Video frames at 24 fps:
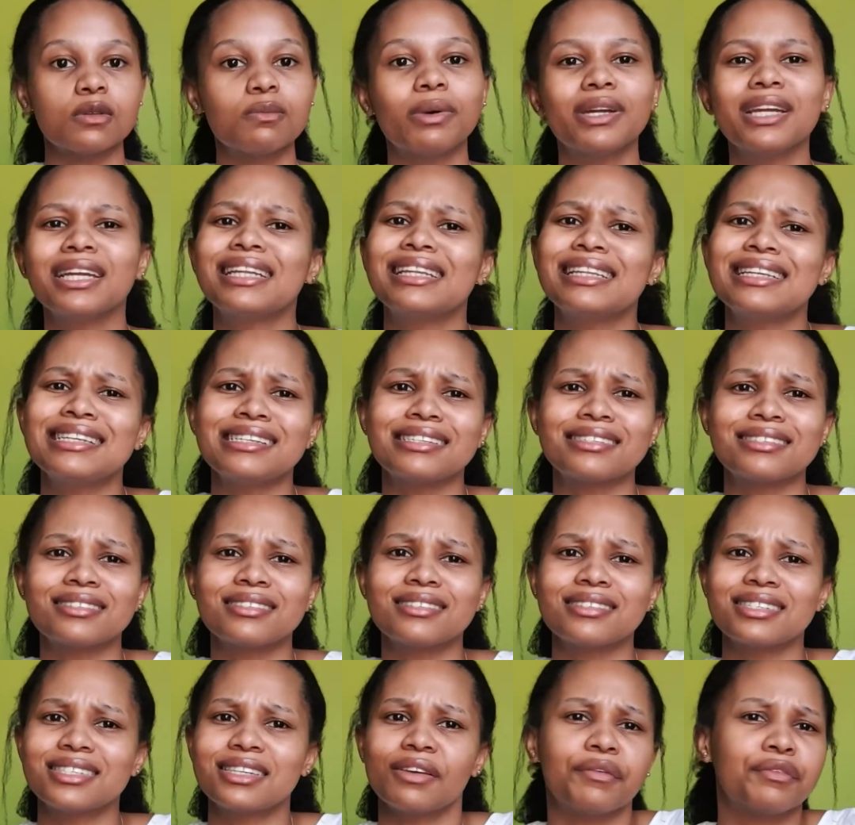but at least
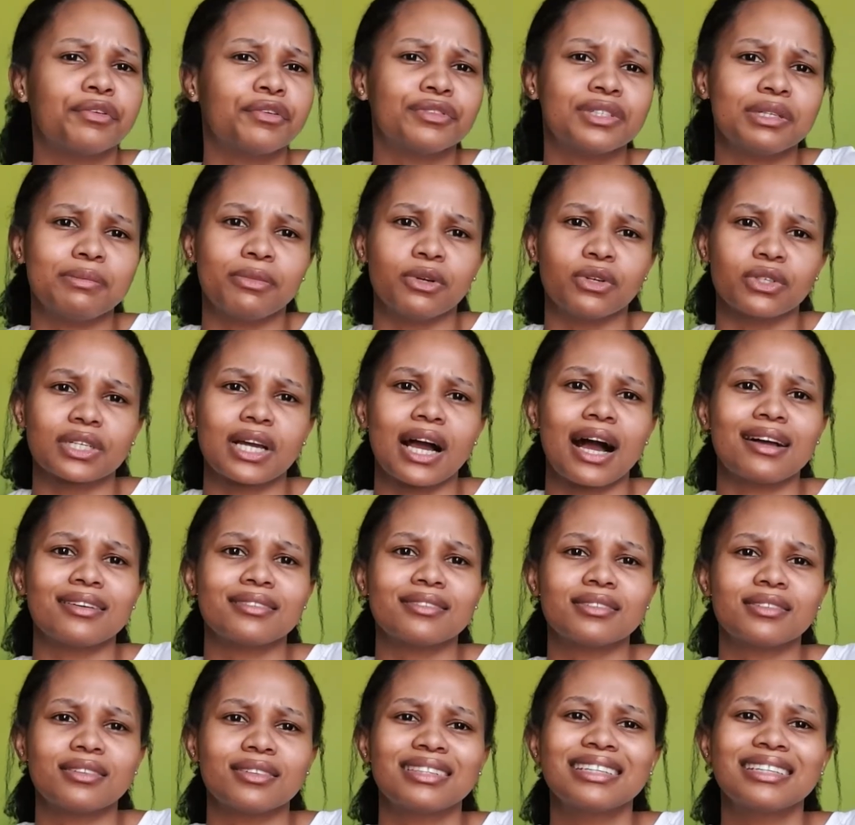750 ml, guys.